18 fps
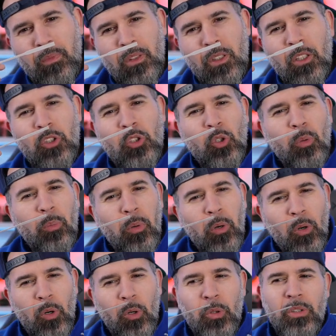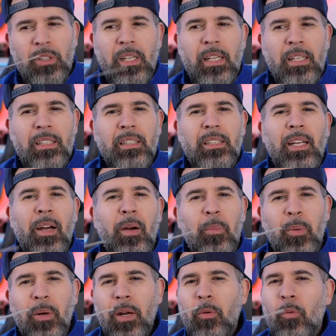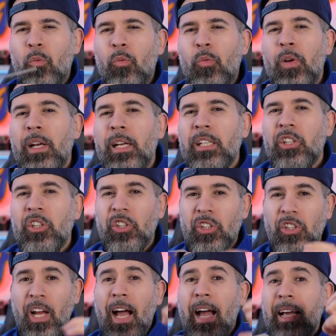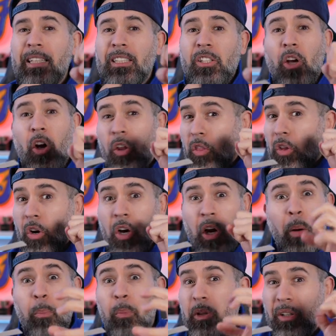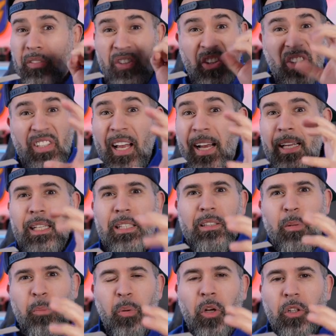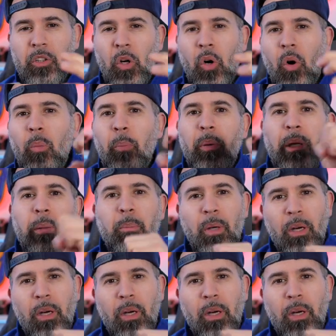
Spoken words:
The tuberose is there, but it really shines on the couple of seconds upon the opening,